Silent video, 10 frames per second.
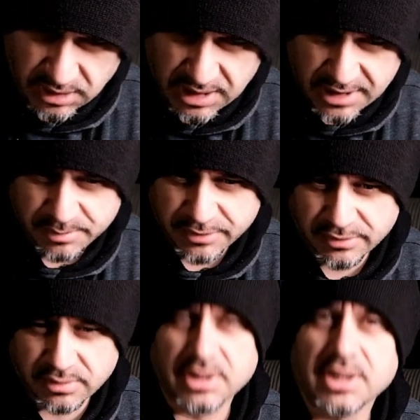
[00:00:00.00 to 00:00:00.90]
I prefer
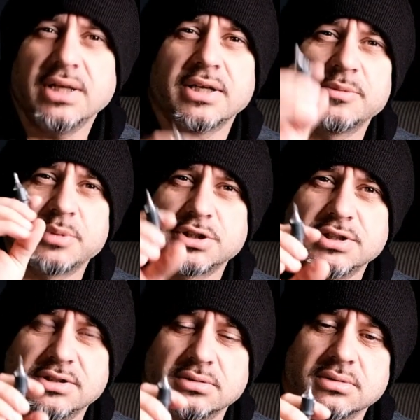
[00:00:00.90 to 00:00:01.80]
the Killer Ink
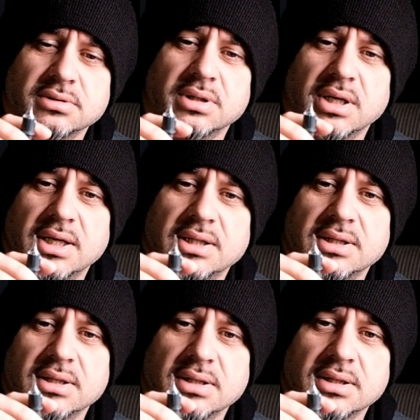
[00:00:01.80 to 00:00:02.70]
Precision,
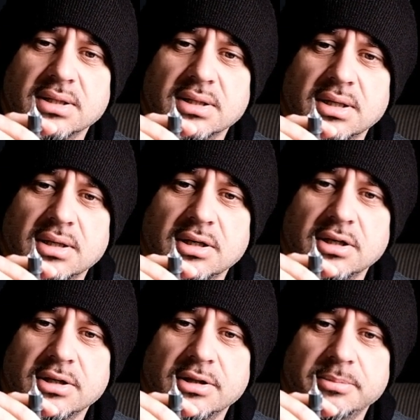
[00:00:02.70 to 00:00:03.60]
and
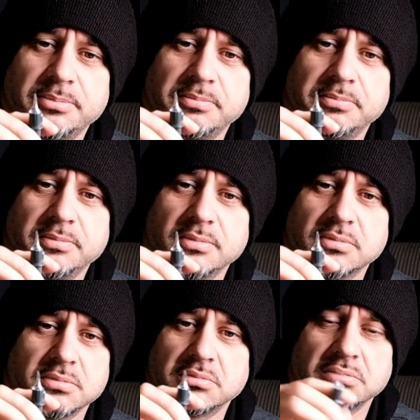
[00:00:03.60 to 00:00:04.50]
the
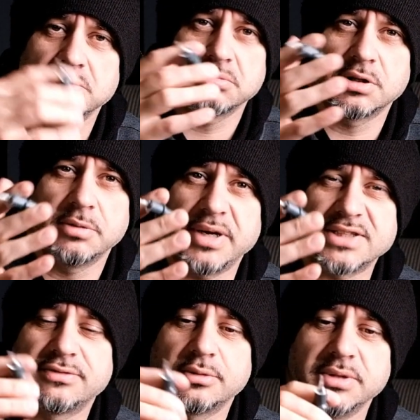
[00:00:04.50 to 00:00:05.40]
best
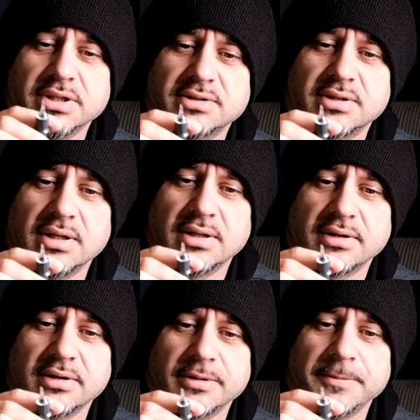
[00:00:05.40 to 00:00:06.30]
for me is still
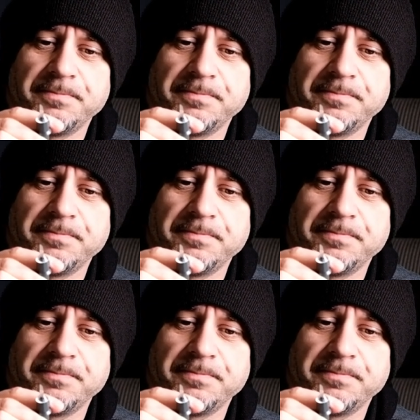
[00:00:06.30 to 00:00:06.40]
the